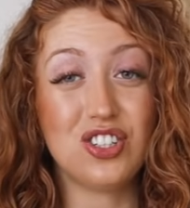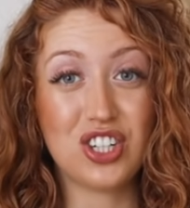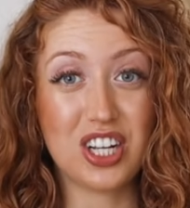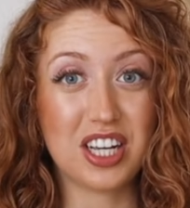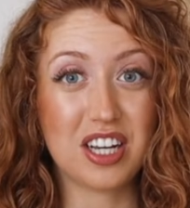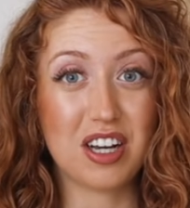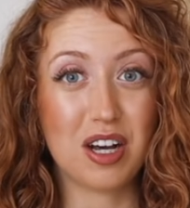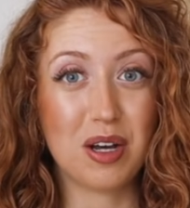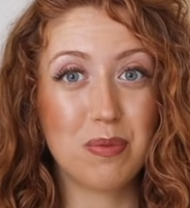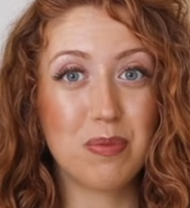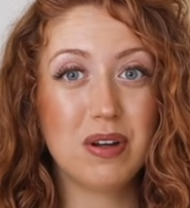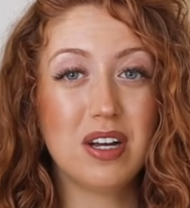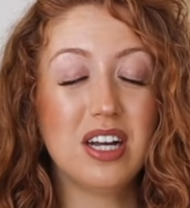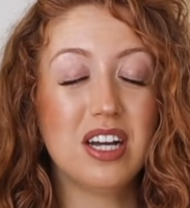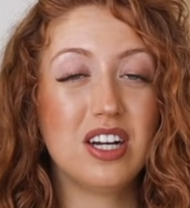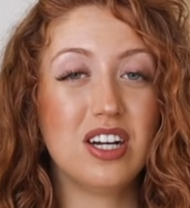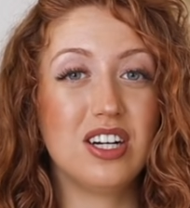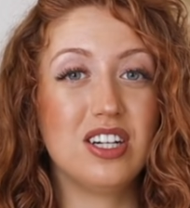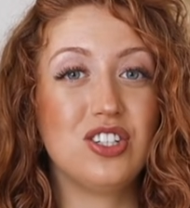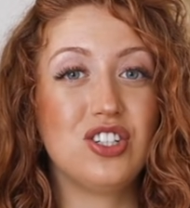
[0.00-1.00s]
Jacob.
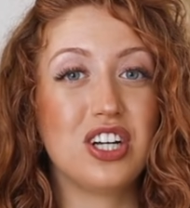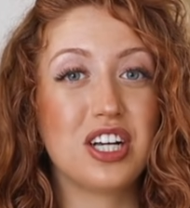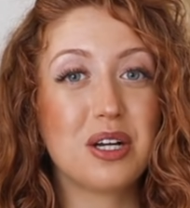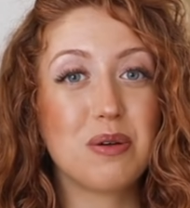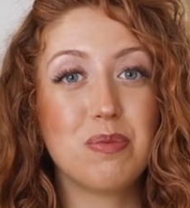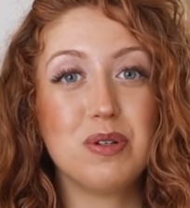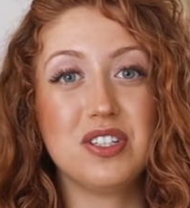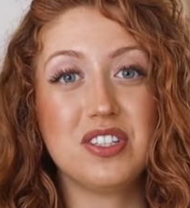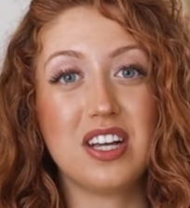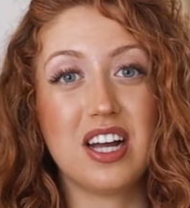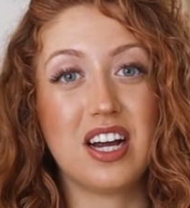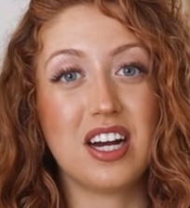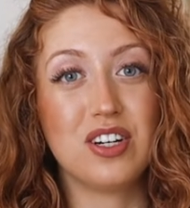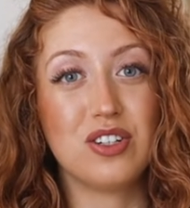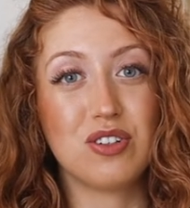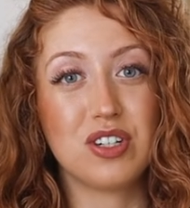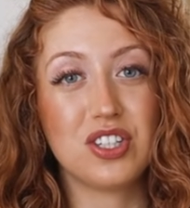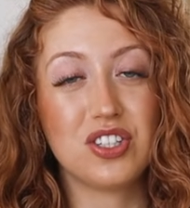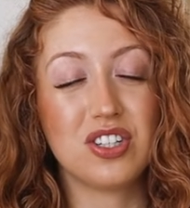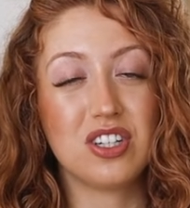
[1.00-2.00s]
Jacob is the
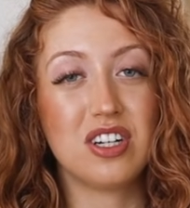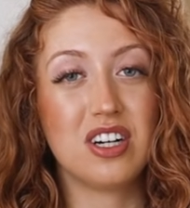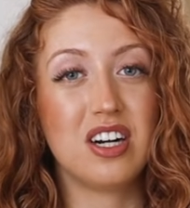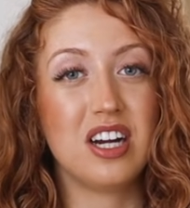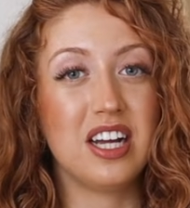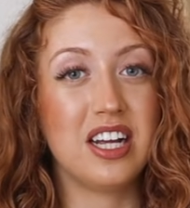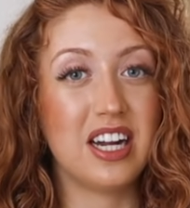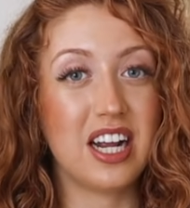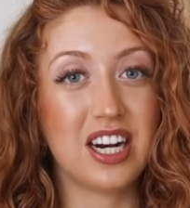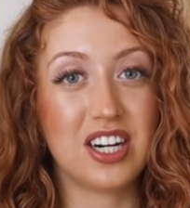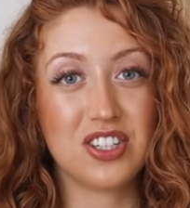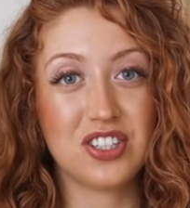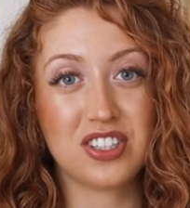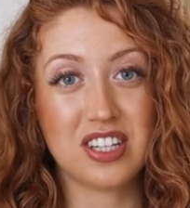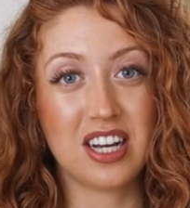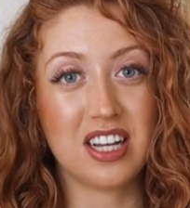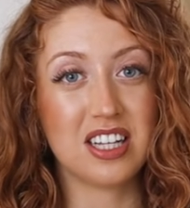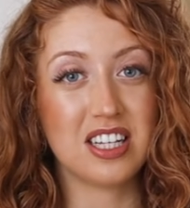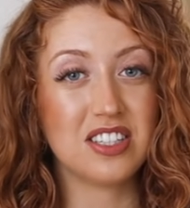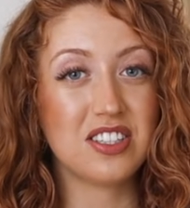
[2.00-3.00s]
hairdresser and
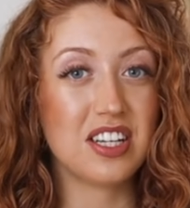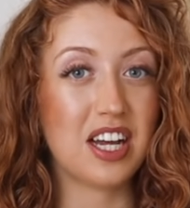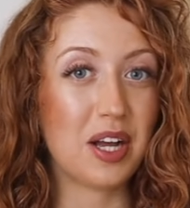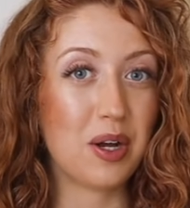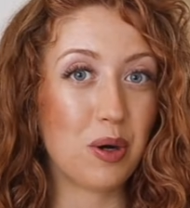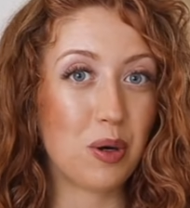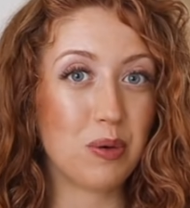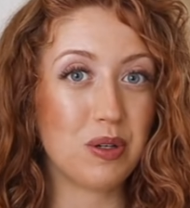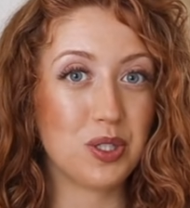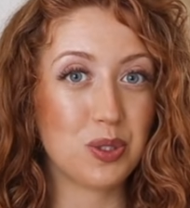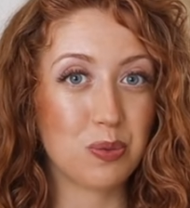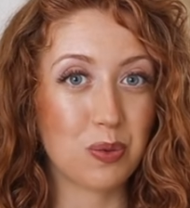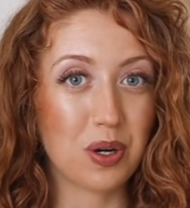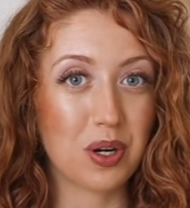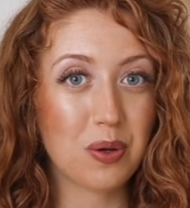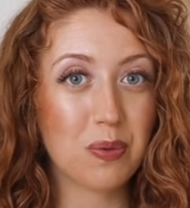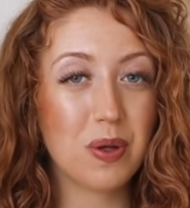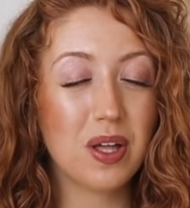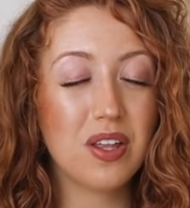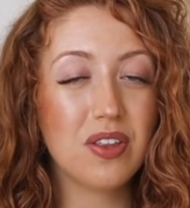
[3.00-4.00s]
hairstylist I always
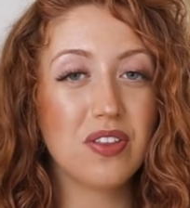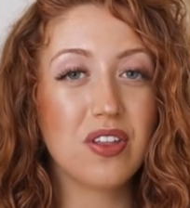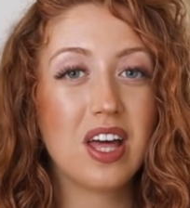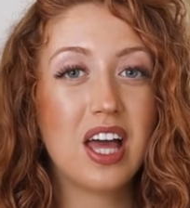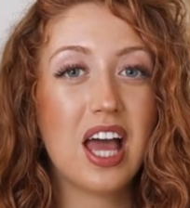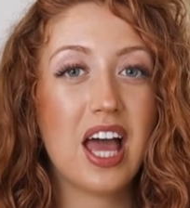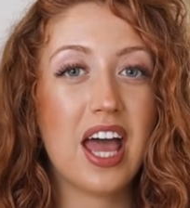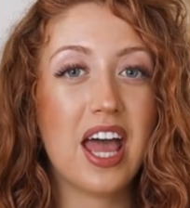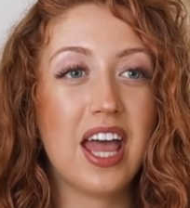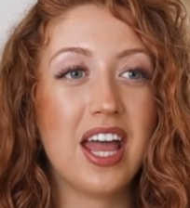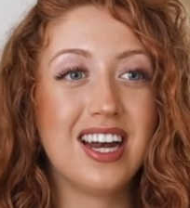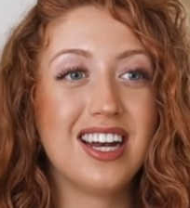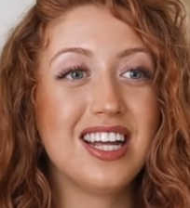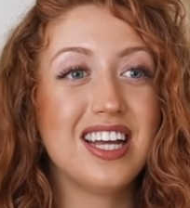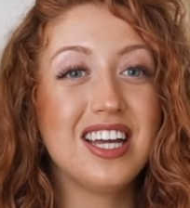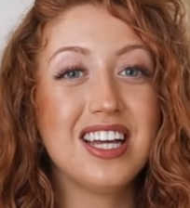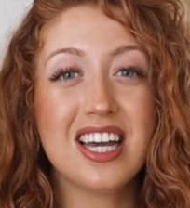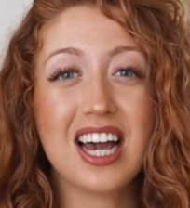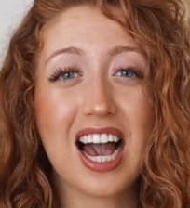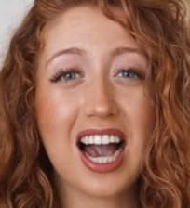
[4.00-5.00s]
work with, and
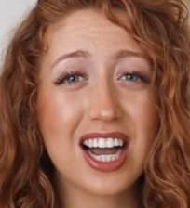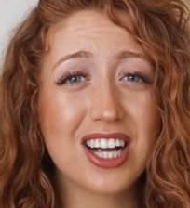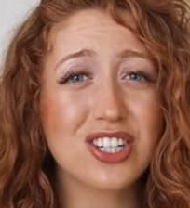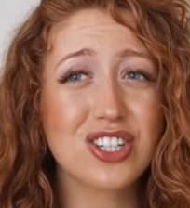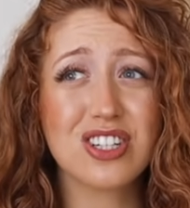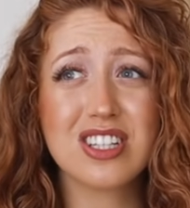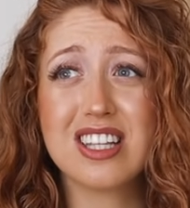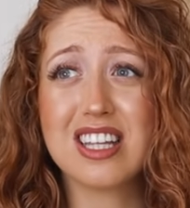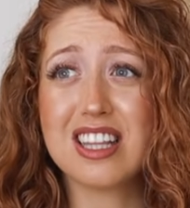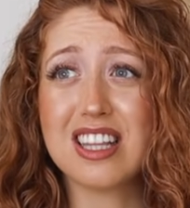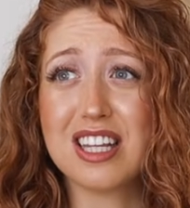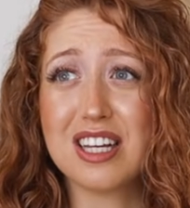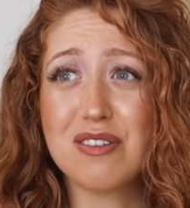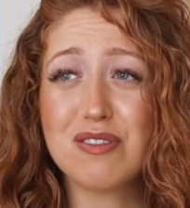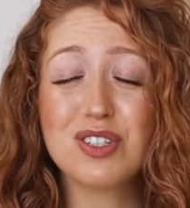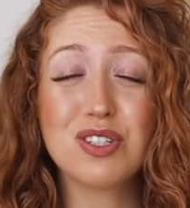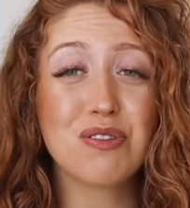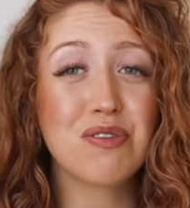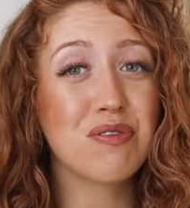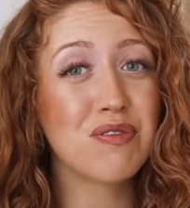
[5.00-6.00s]
he actually
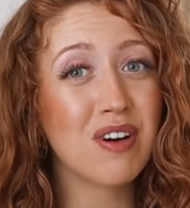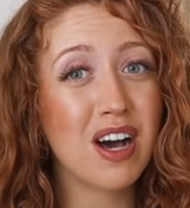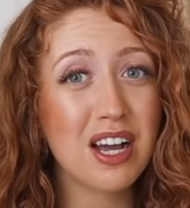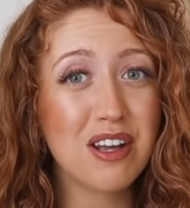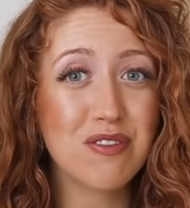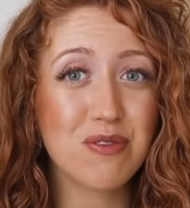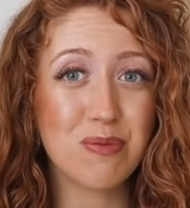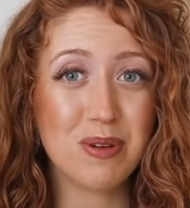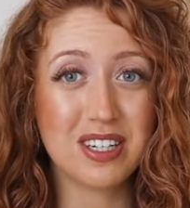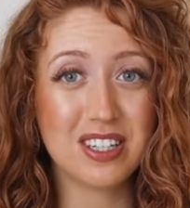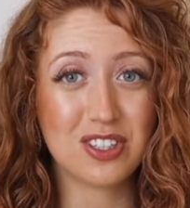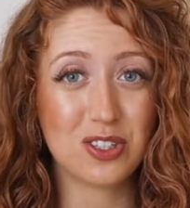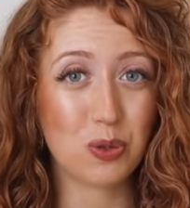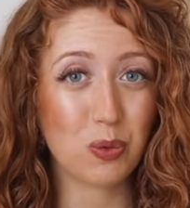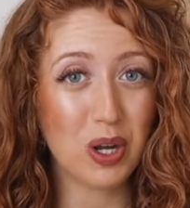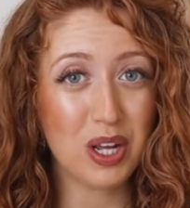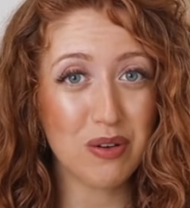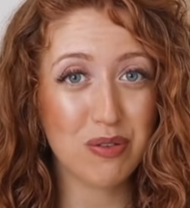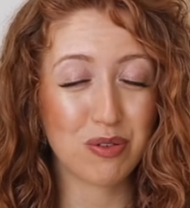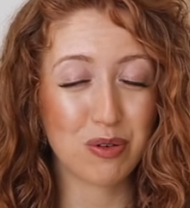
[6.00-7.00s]
lives 5 minutes
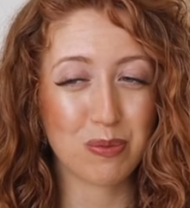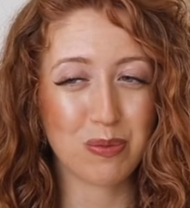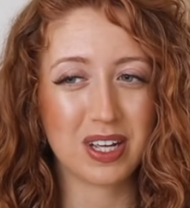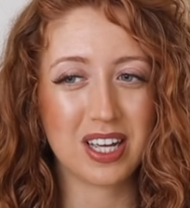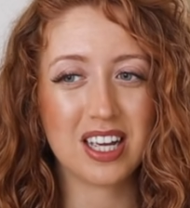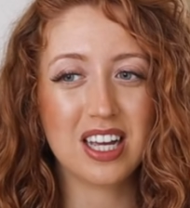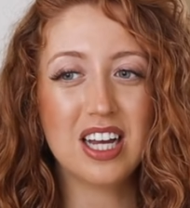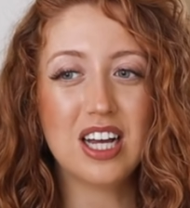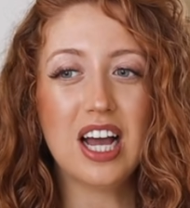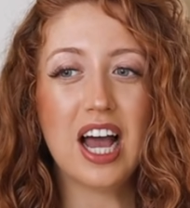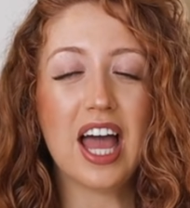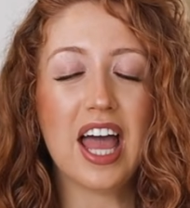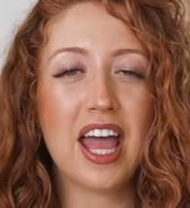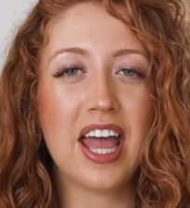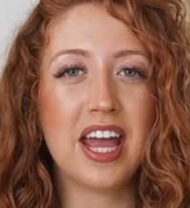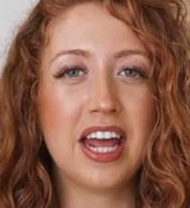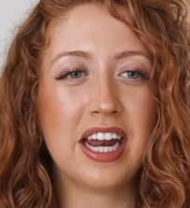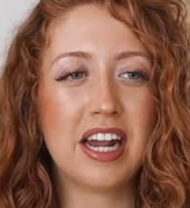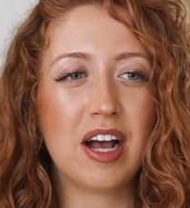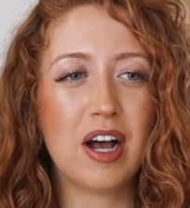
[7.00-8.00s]
away from me.
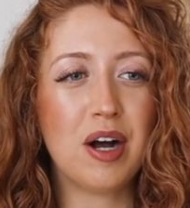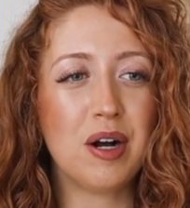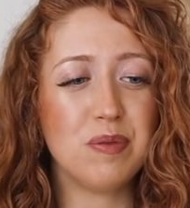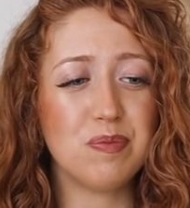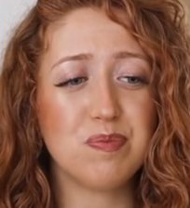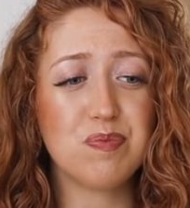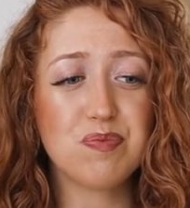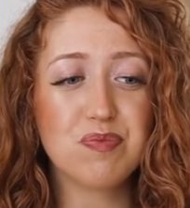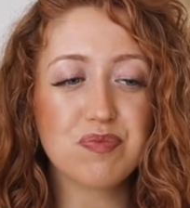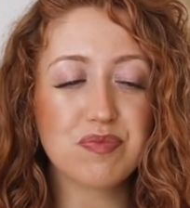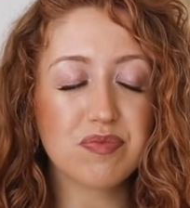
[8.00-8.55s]
And